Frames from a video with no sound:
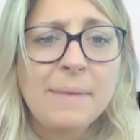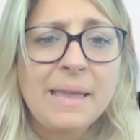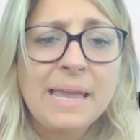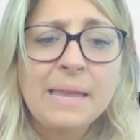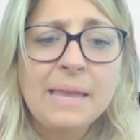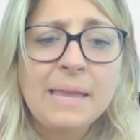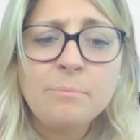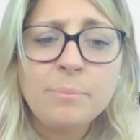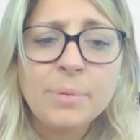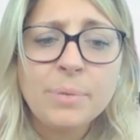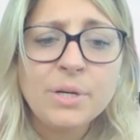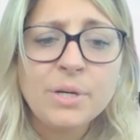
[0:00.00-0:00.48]

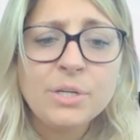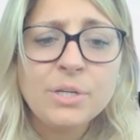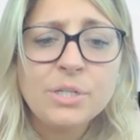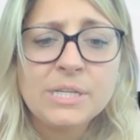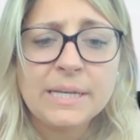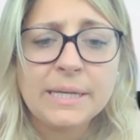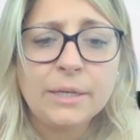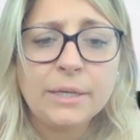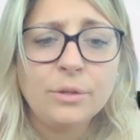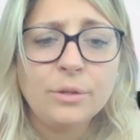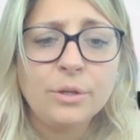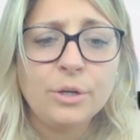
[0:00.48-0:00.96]
In
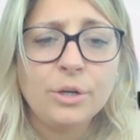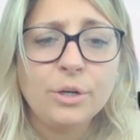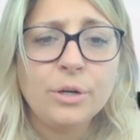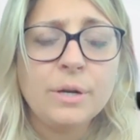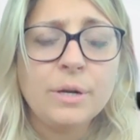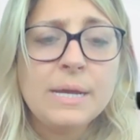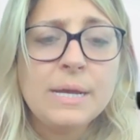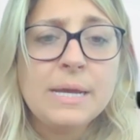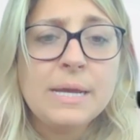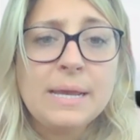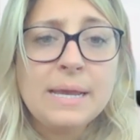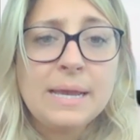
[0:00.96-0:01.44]
particular,
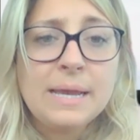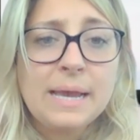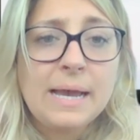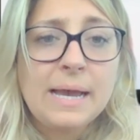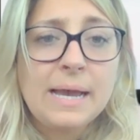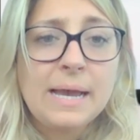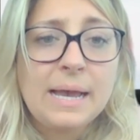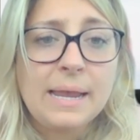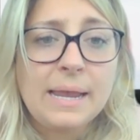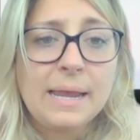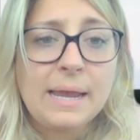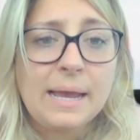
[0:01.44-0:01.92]

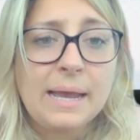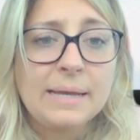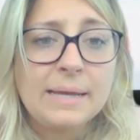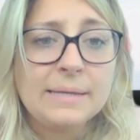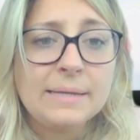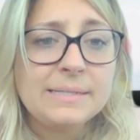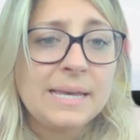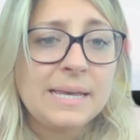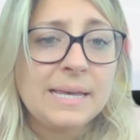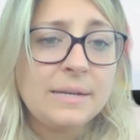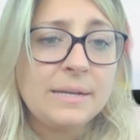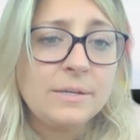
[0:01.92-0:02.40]
I
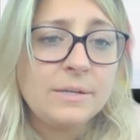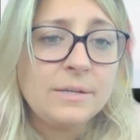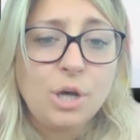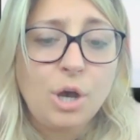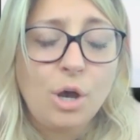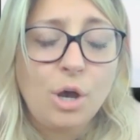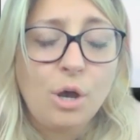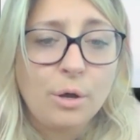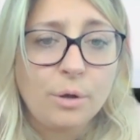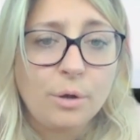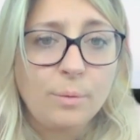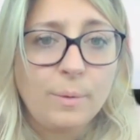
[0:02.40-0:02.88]
tend to
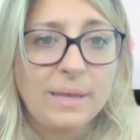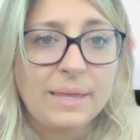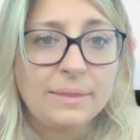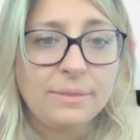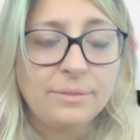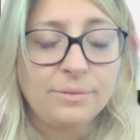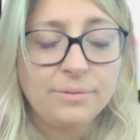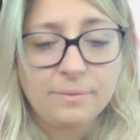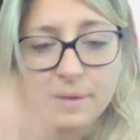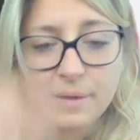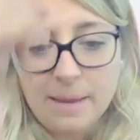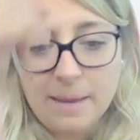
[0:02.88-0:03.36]
talk with
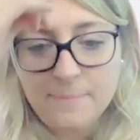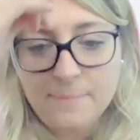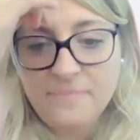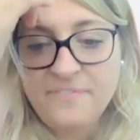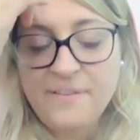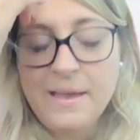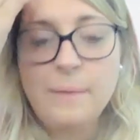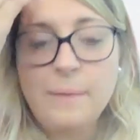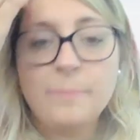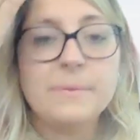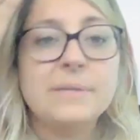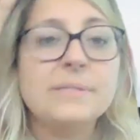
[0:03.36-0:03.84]

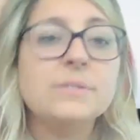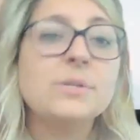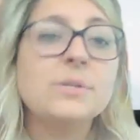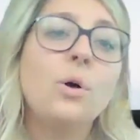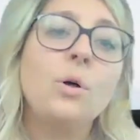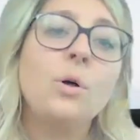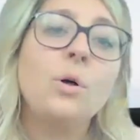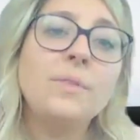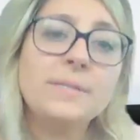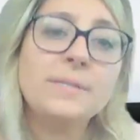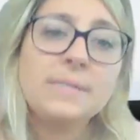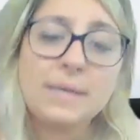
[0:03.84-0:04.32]
families
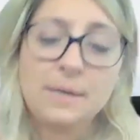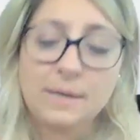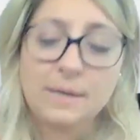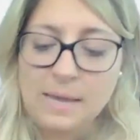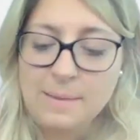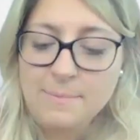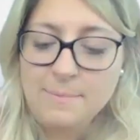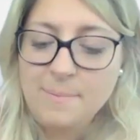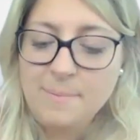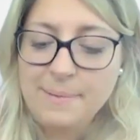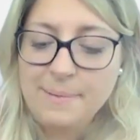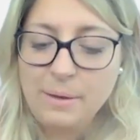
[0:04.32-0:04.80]
all the
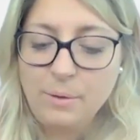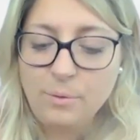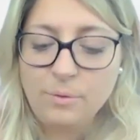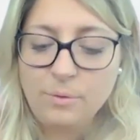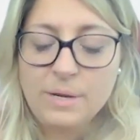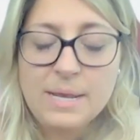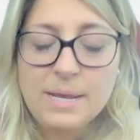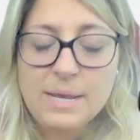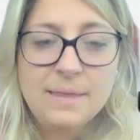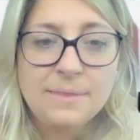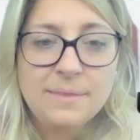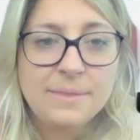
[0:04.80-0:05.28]
time about
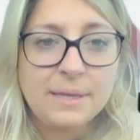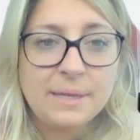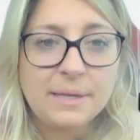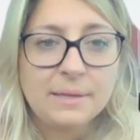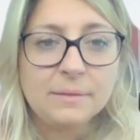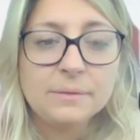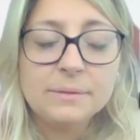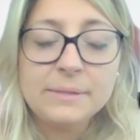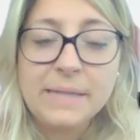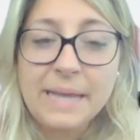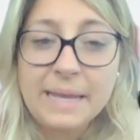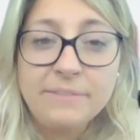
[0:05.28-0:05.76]

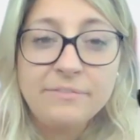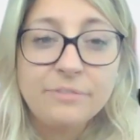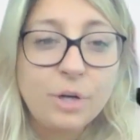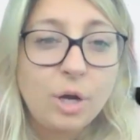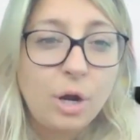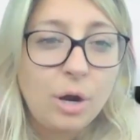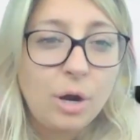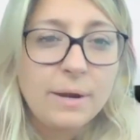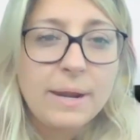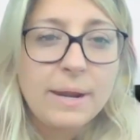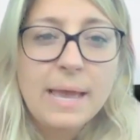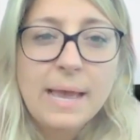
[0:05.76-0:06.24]
the
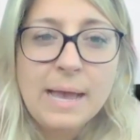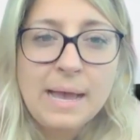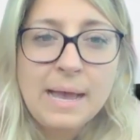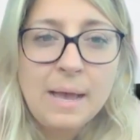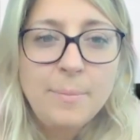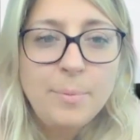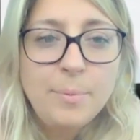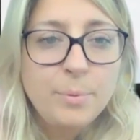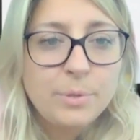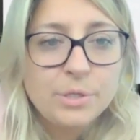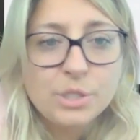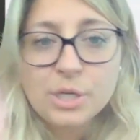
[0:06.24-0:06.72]
Lifeguard
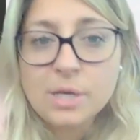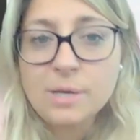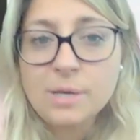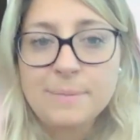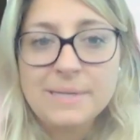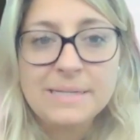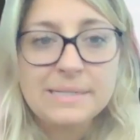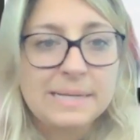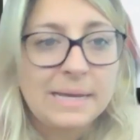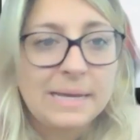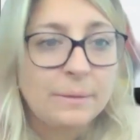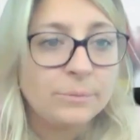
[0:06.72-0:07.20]
app, which can
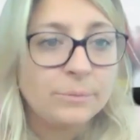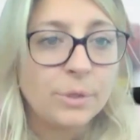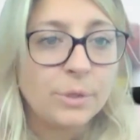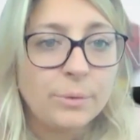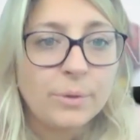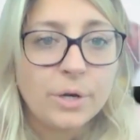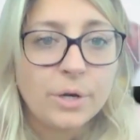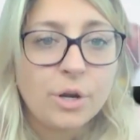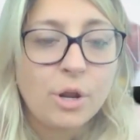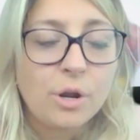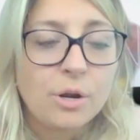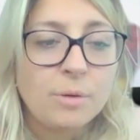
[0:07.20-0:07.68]
be
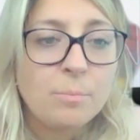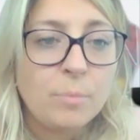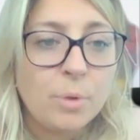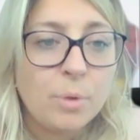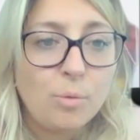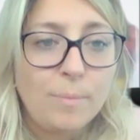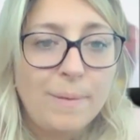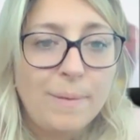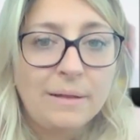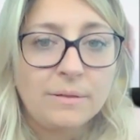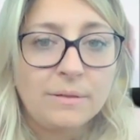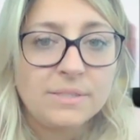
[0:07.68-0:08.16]
downloaded on a
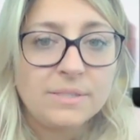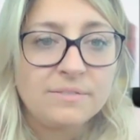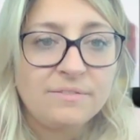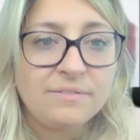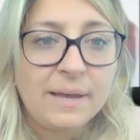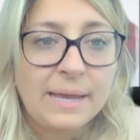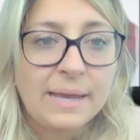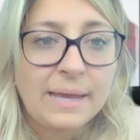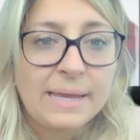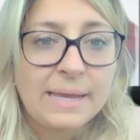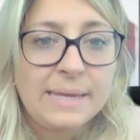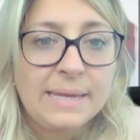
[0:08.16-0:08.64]
mobile
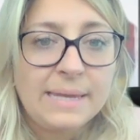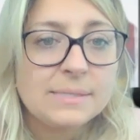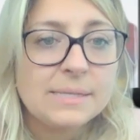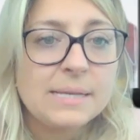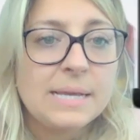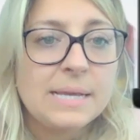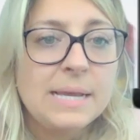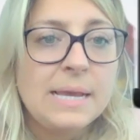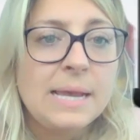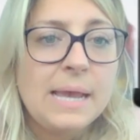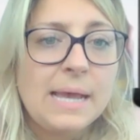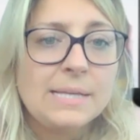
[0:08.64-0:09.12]
device,
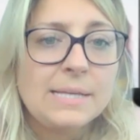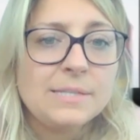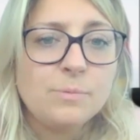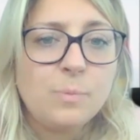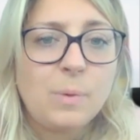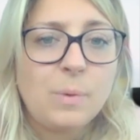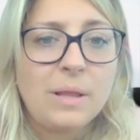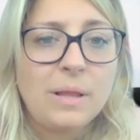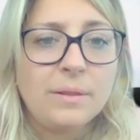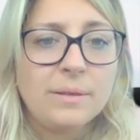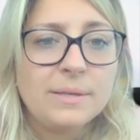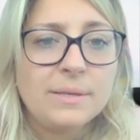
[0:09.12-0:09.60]
as
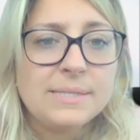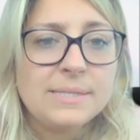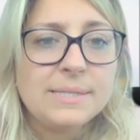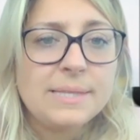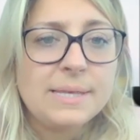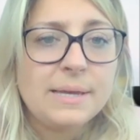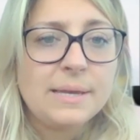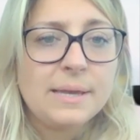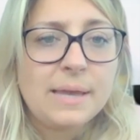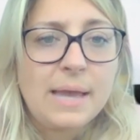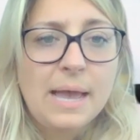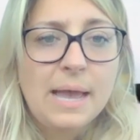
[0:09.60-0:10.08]
well as
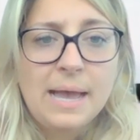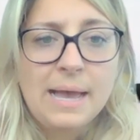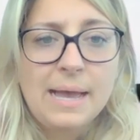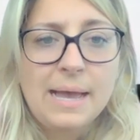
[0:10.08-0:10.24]
the